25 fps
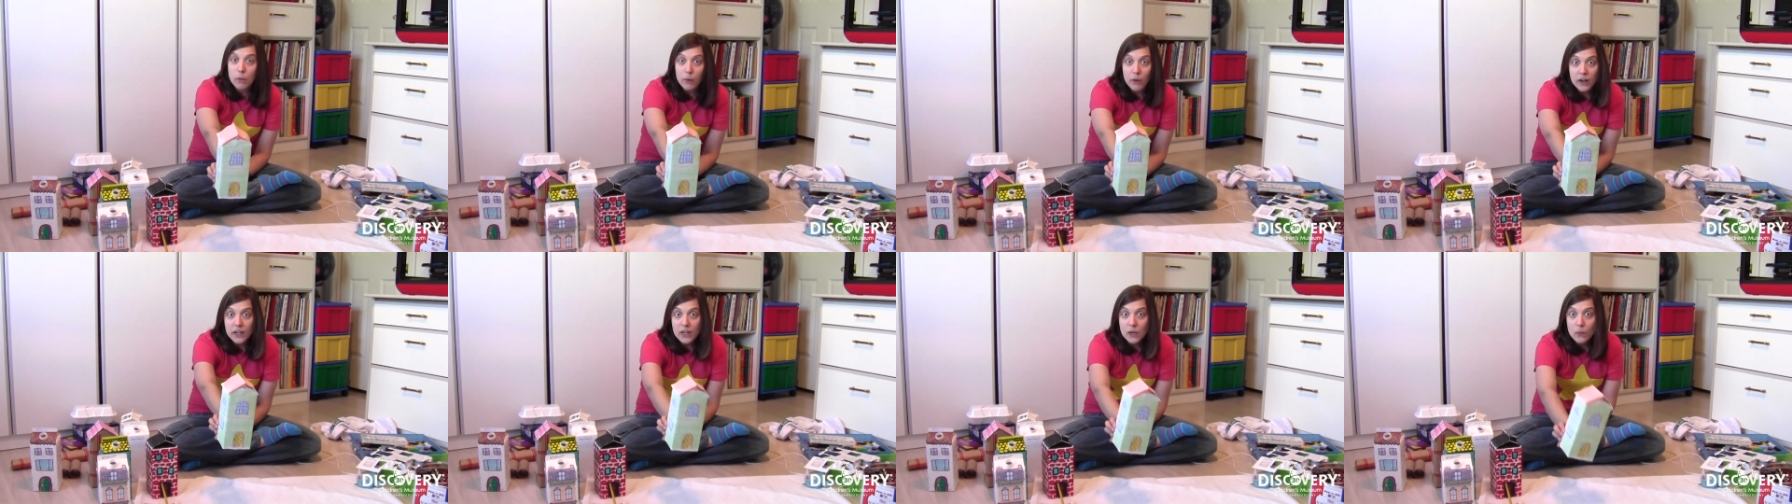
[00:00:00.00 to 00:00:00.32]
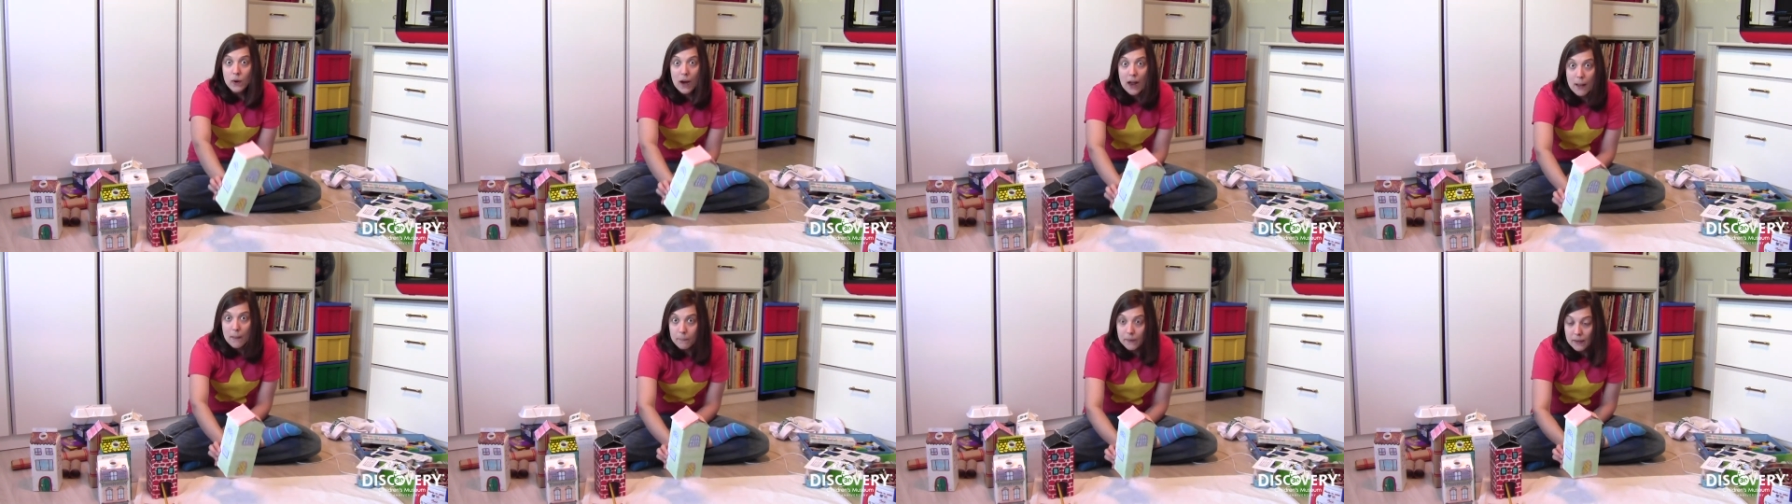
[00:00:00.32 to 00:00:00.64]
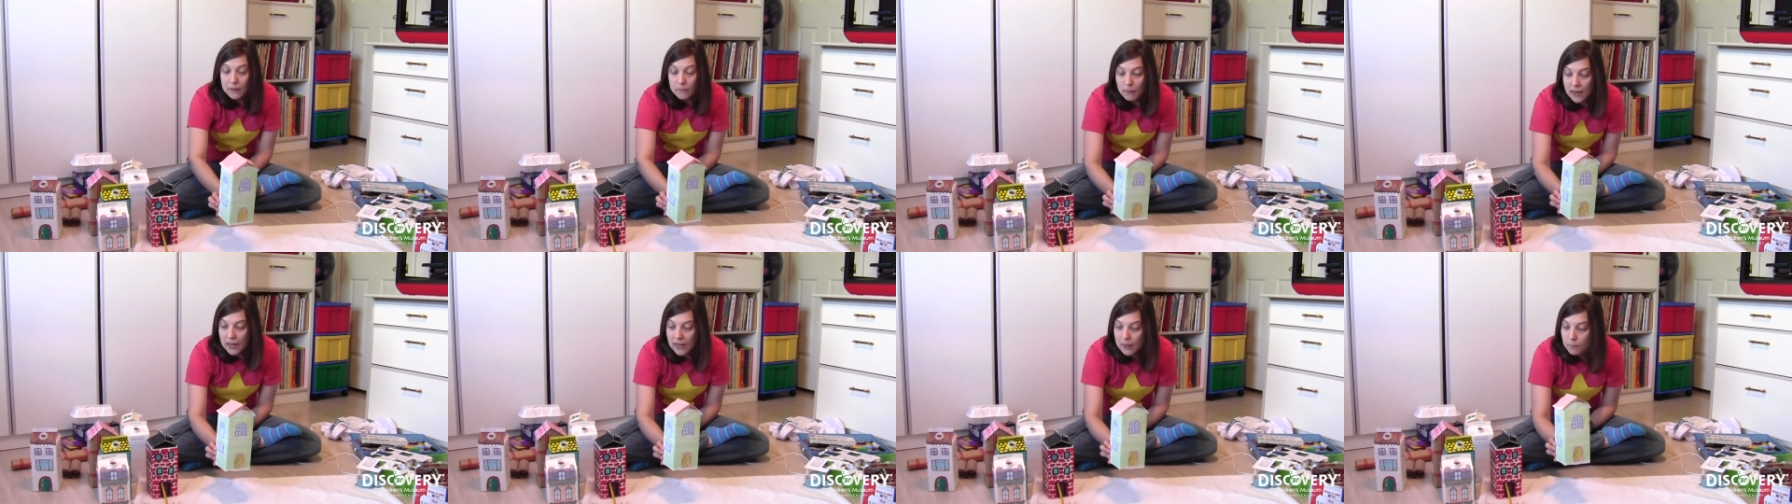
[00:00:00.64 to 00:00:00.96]
pretty
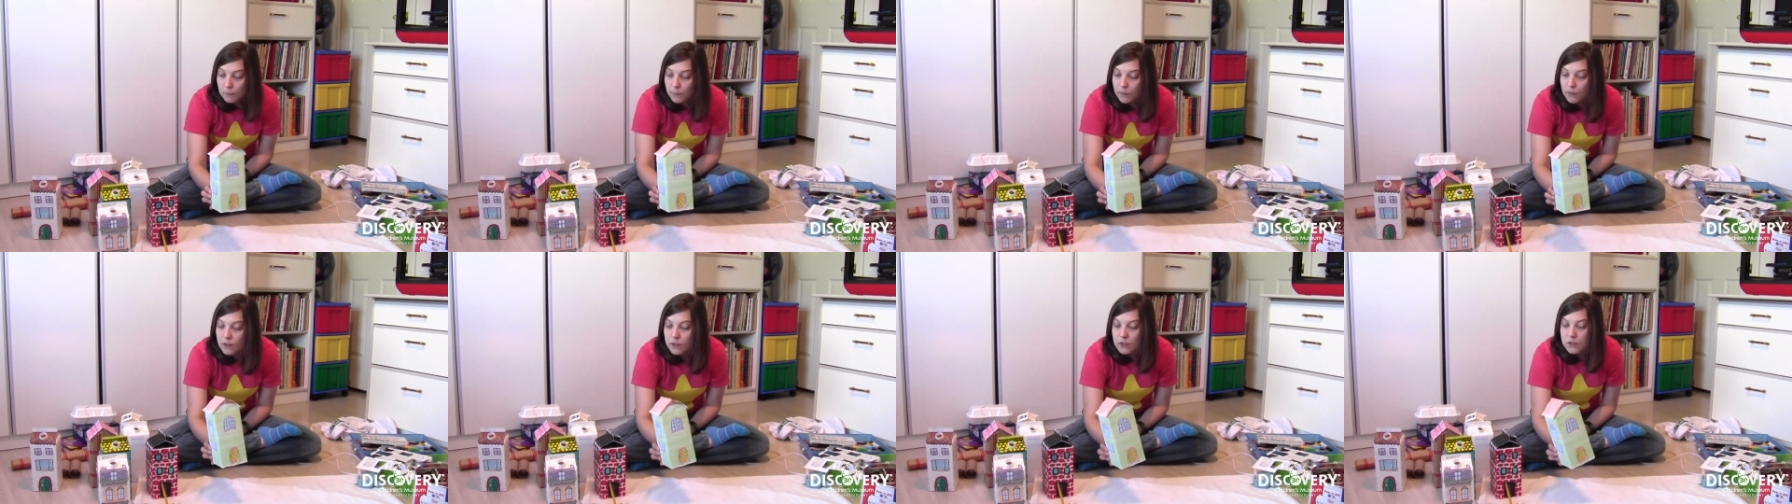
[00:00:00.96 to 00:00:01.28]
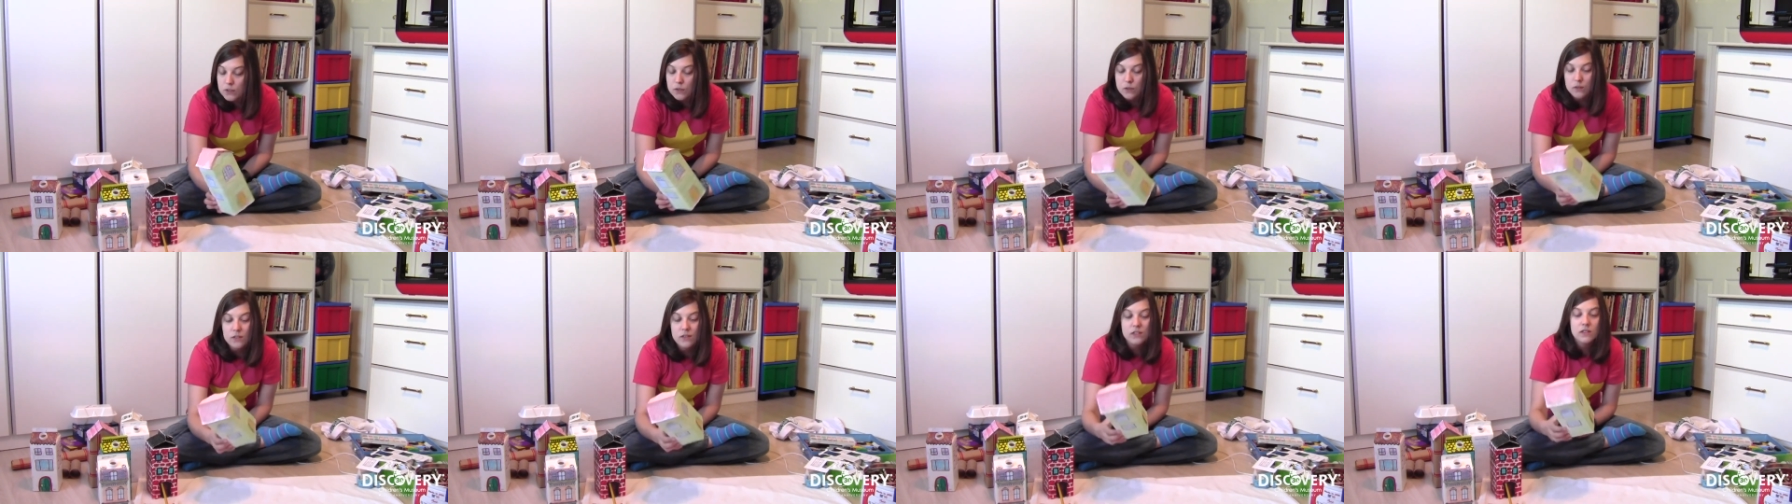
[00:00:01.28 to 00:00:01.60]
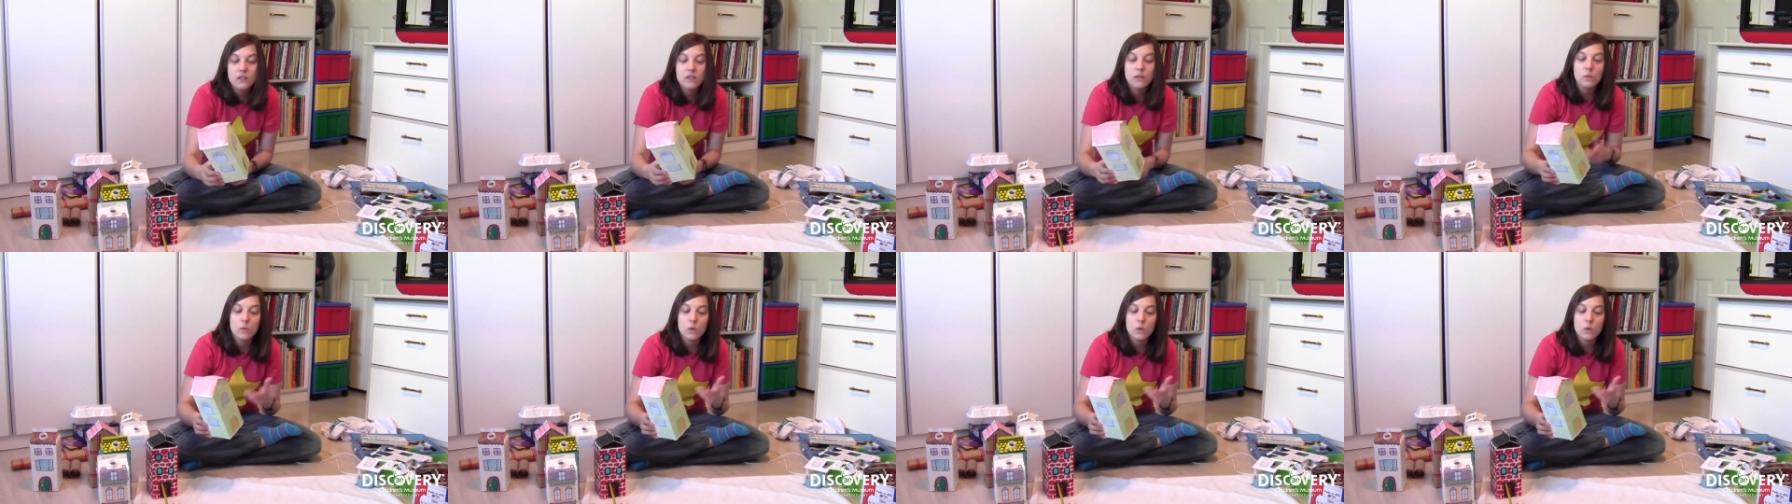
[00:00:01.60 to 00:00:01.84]
wrapping paper to do this,